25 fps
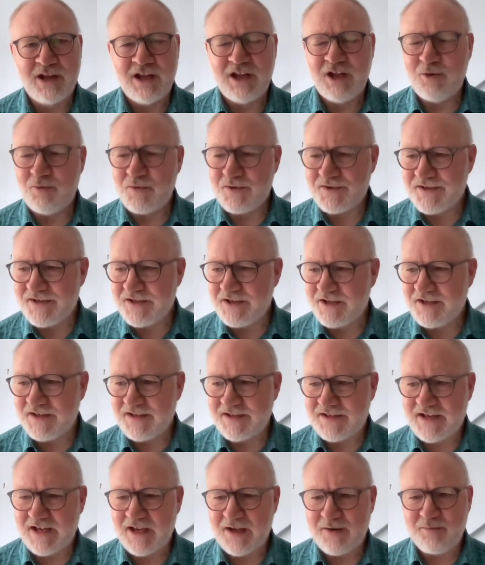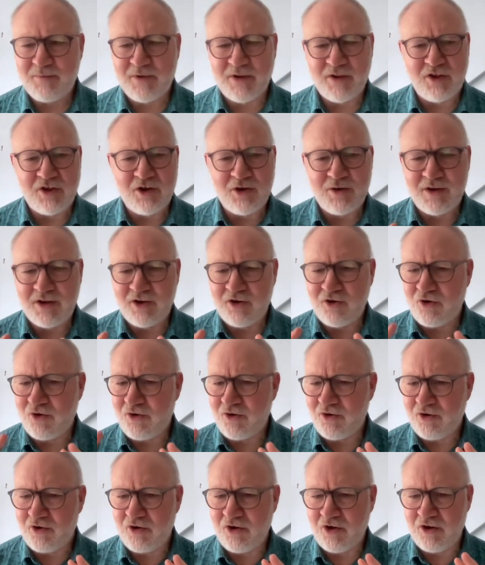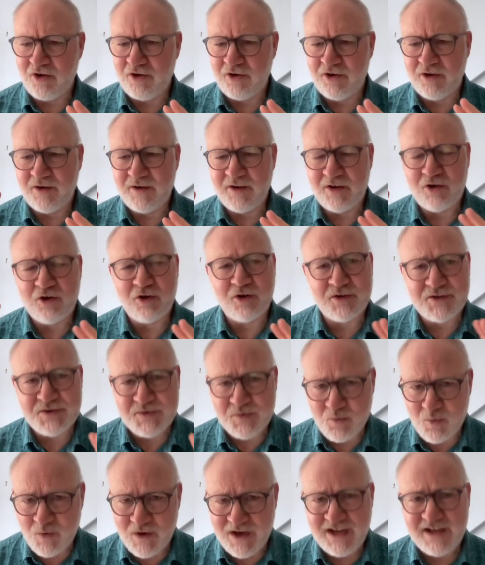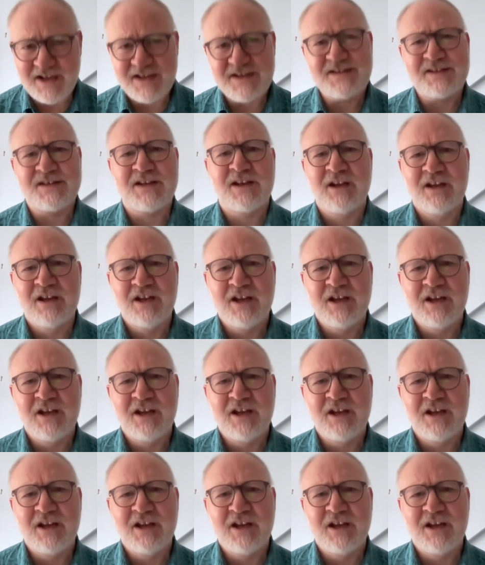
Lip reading: He wasn't content with knowing God's ways.